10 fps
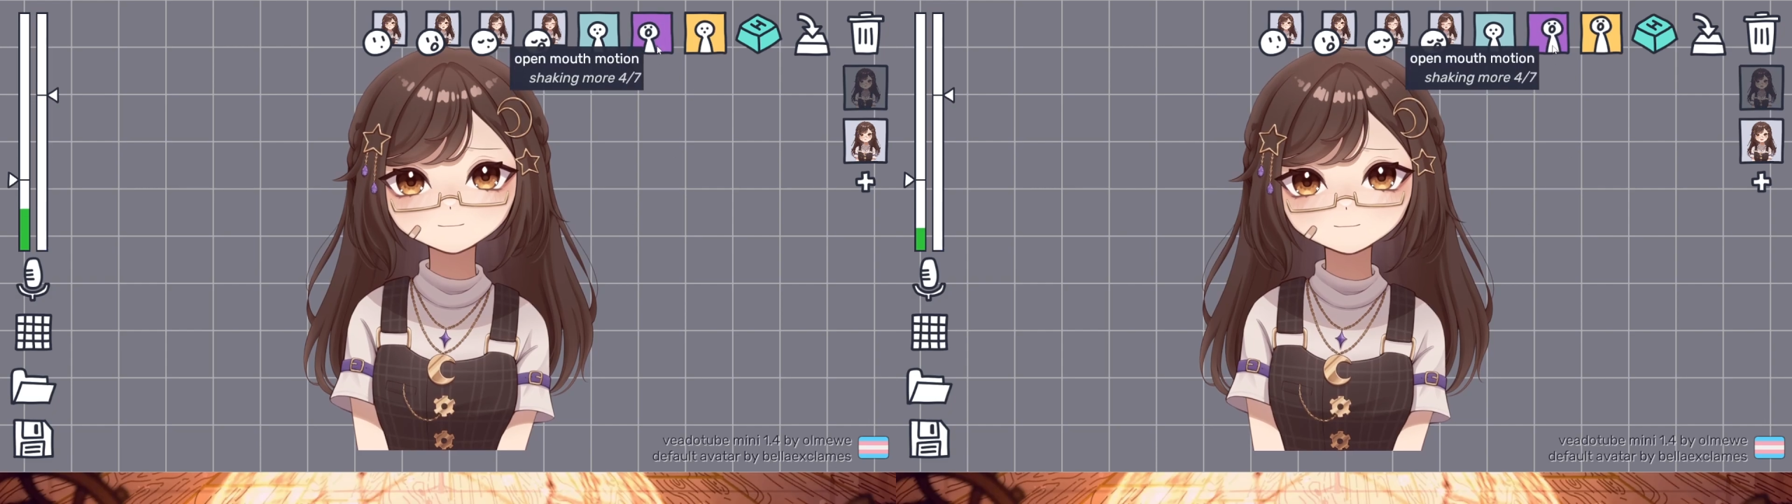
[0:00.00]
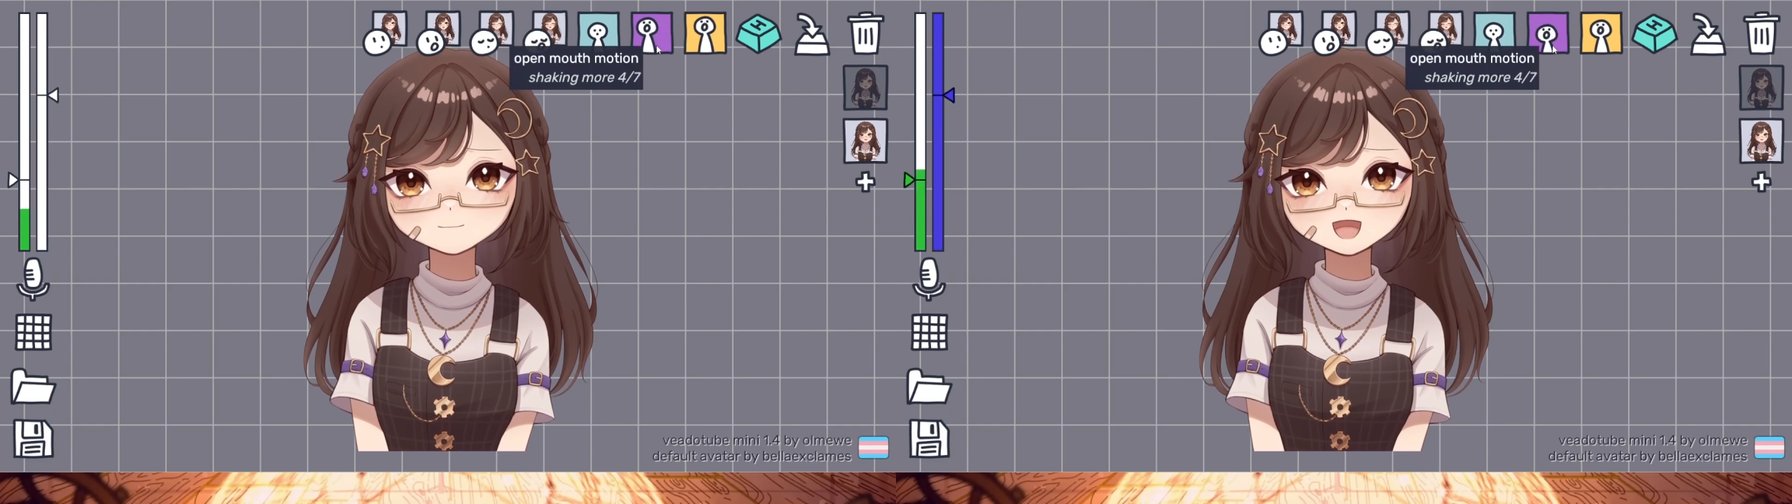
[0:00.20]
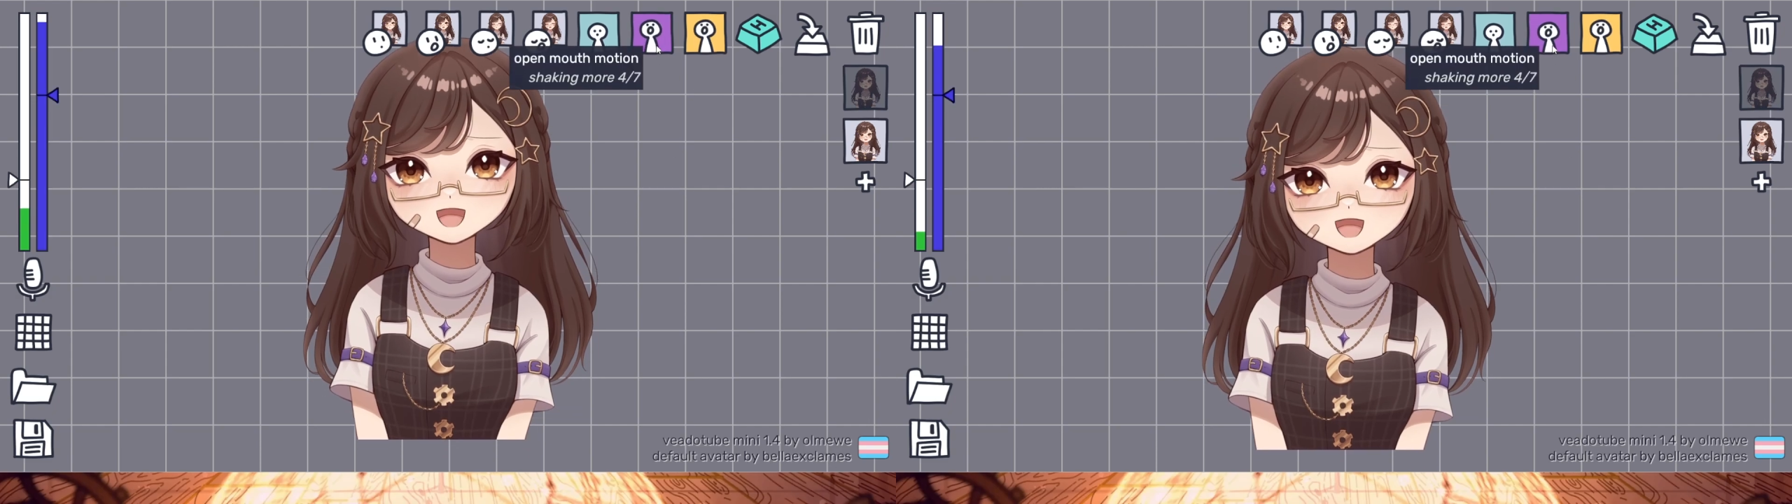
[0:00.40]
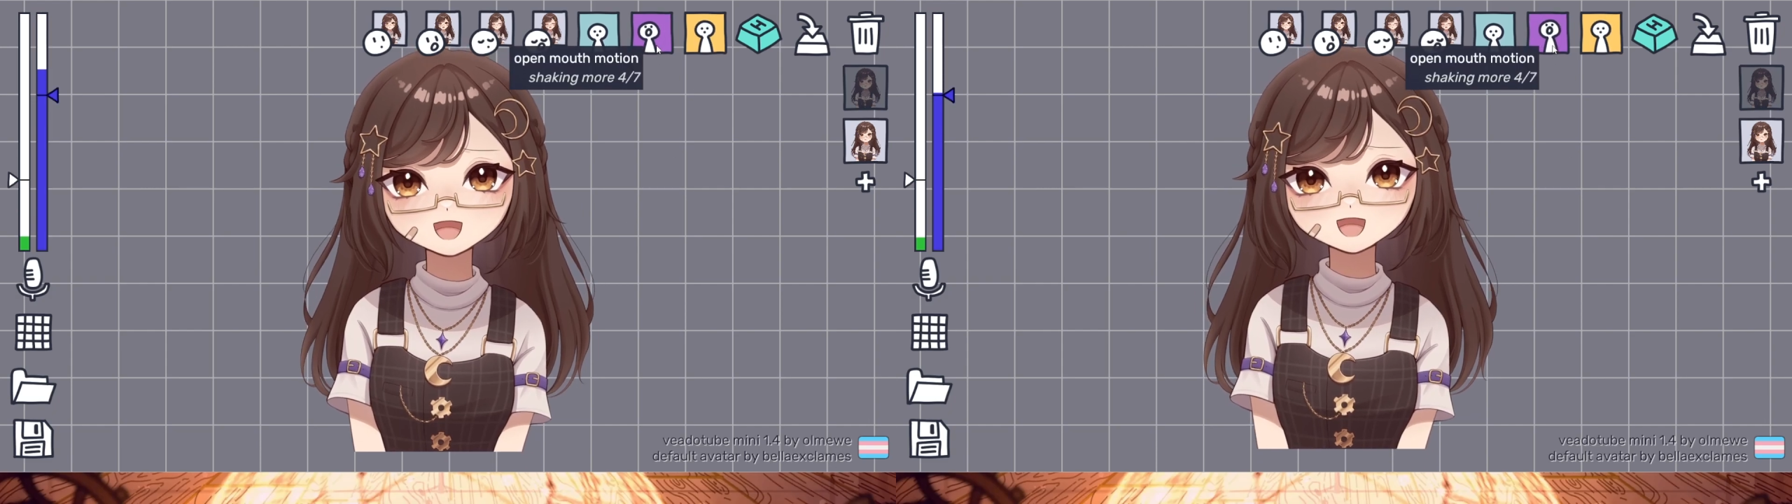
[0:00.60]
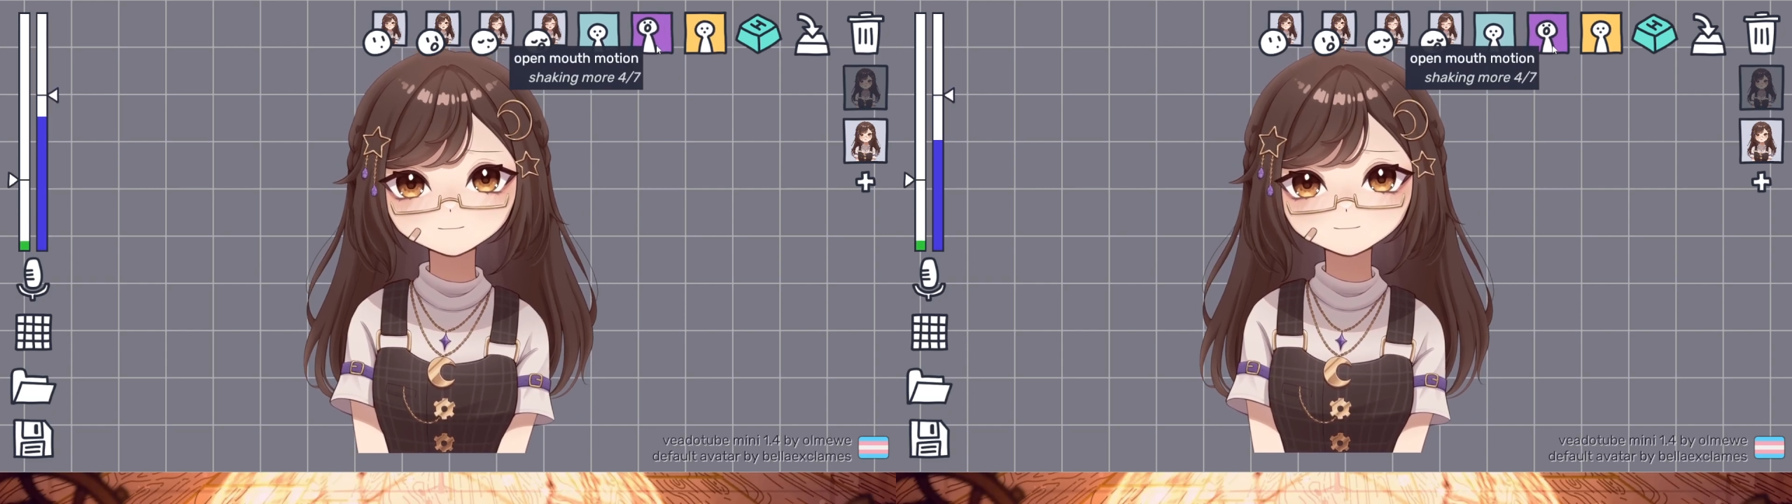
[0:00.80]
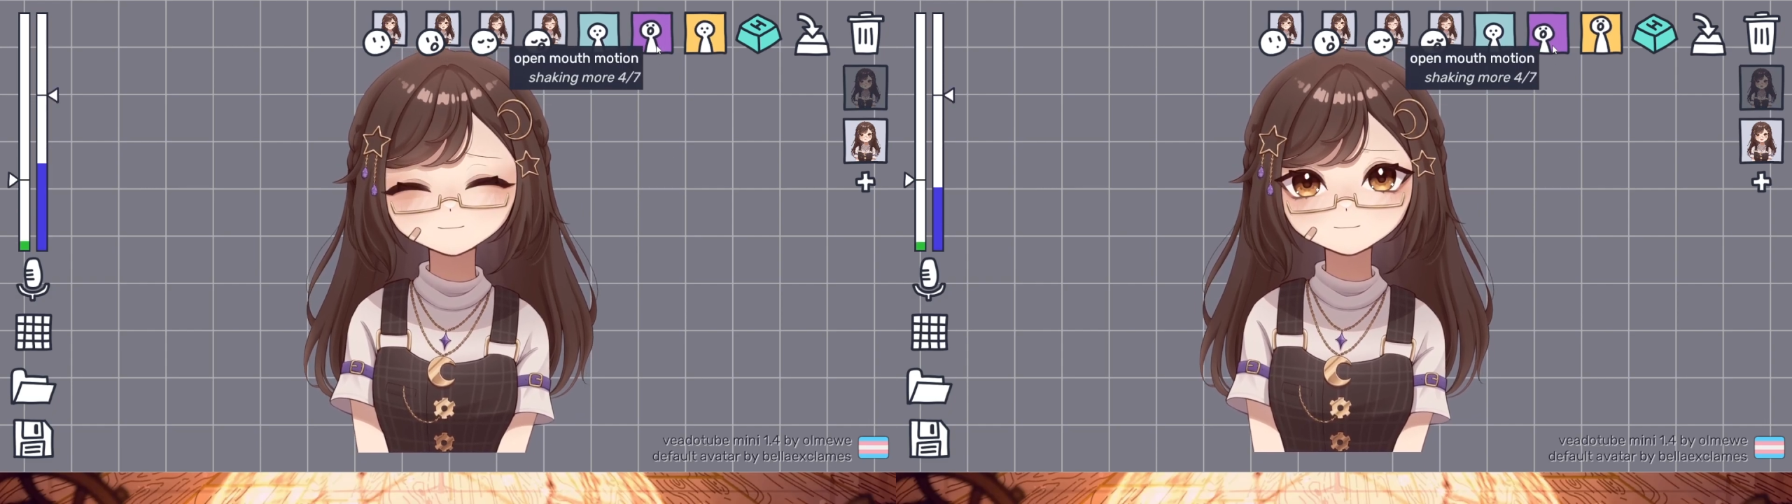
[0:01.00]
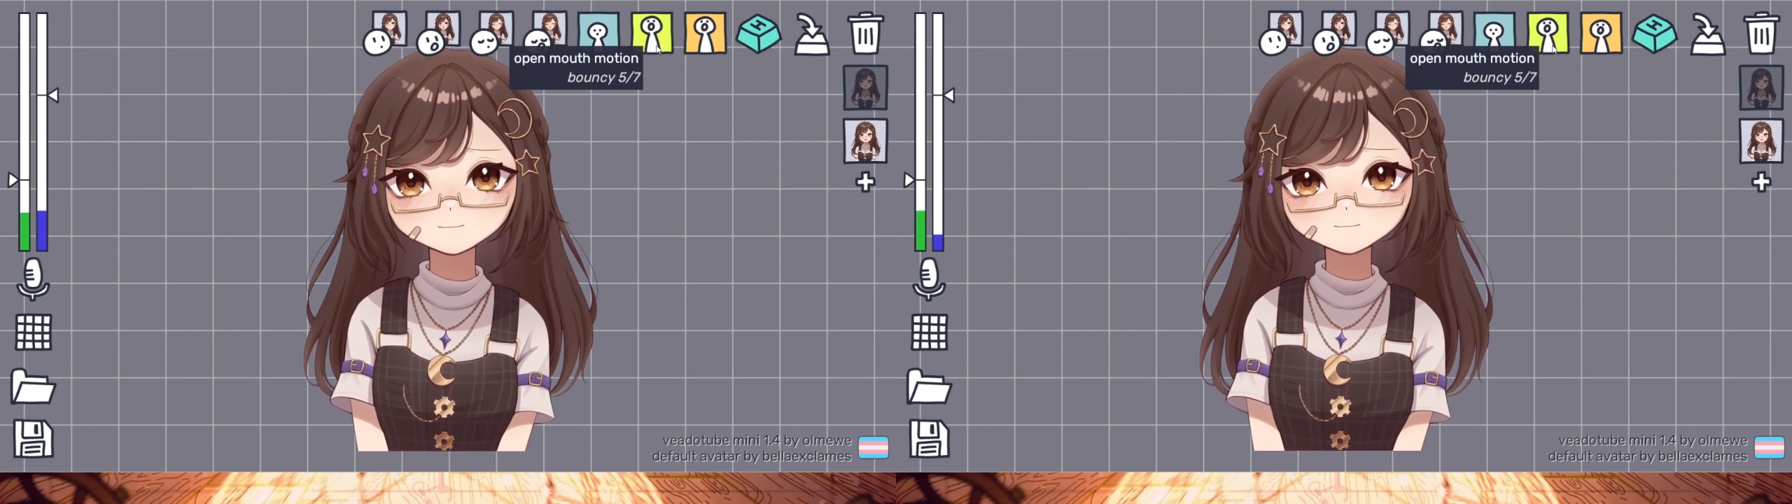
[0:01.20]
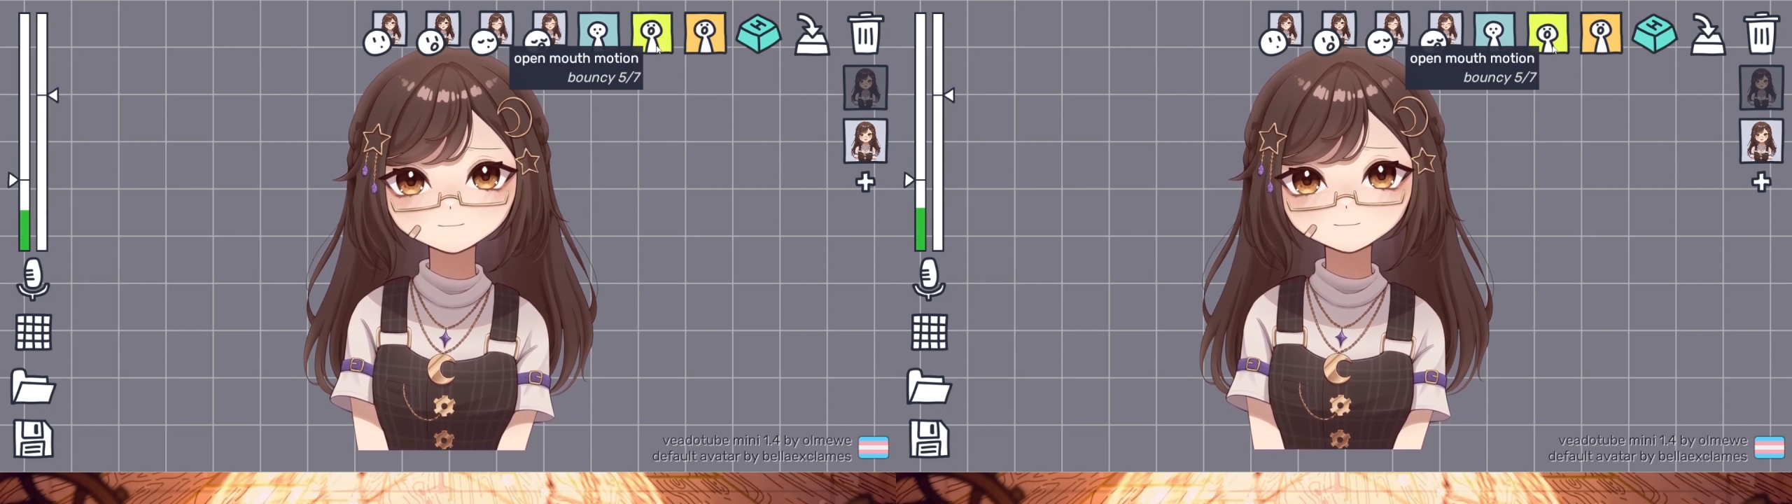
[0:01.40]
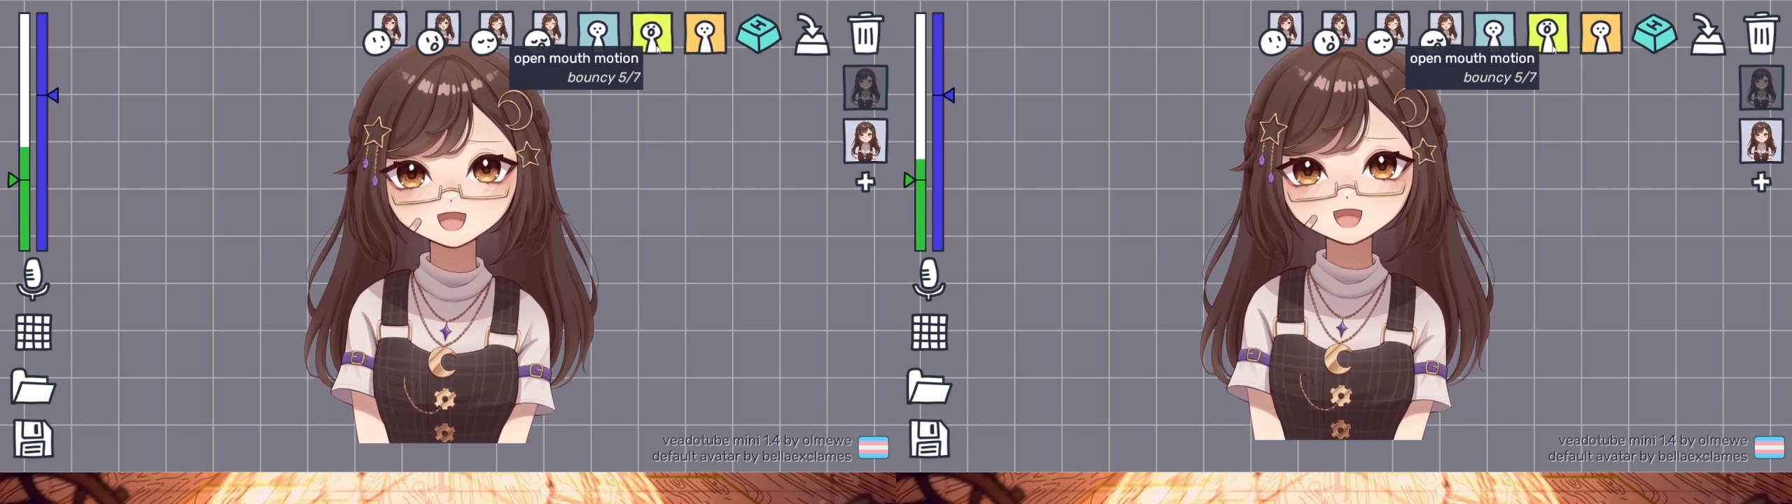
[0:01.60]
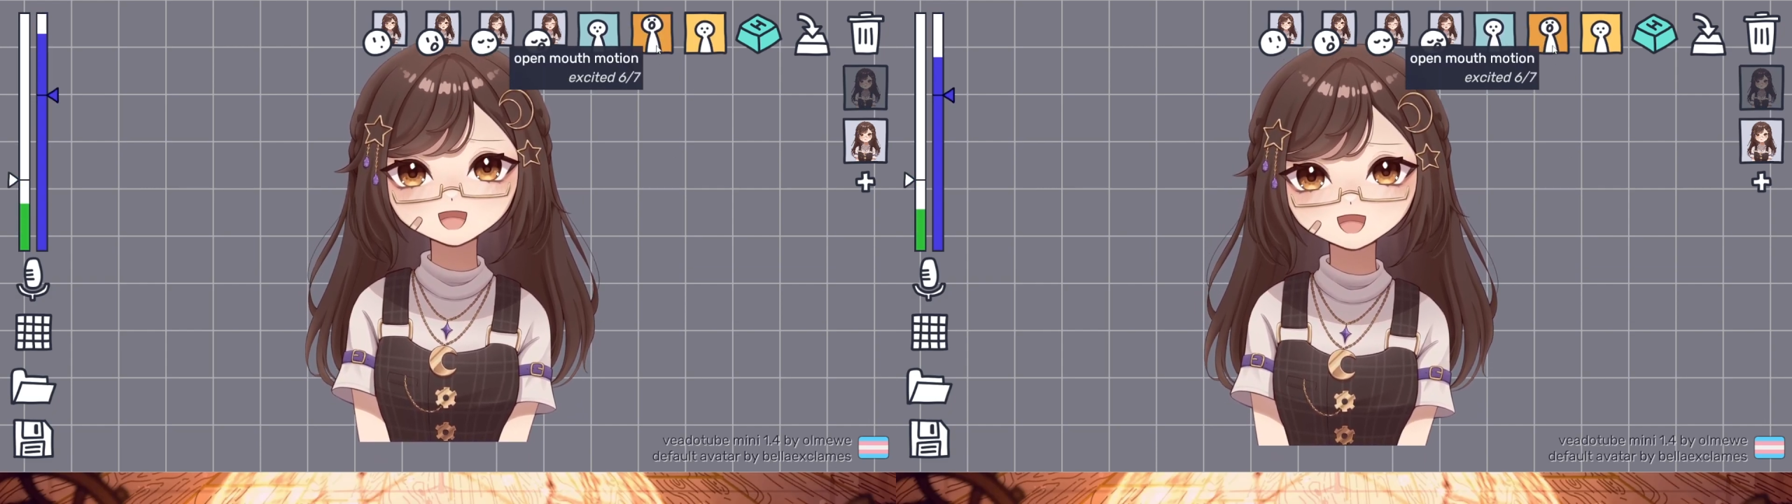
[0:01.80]
See?
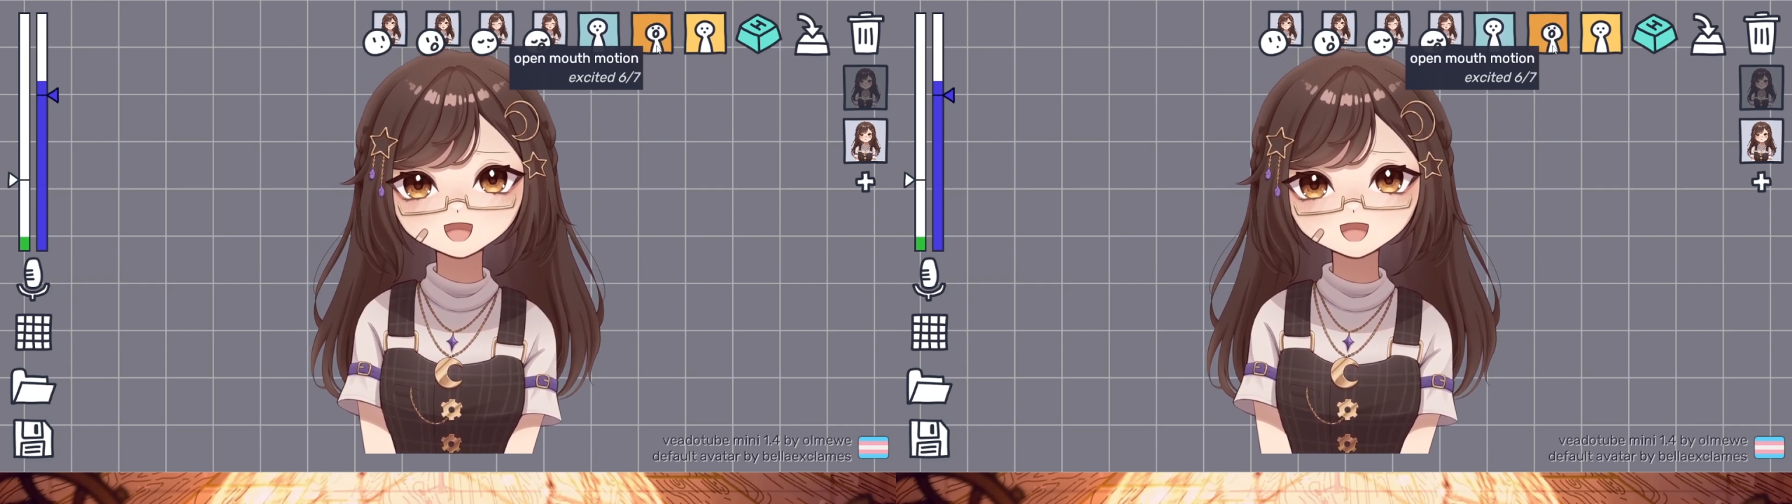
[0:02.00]
So,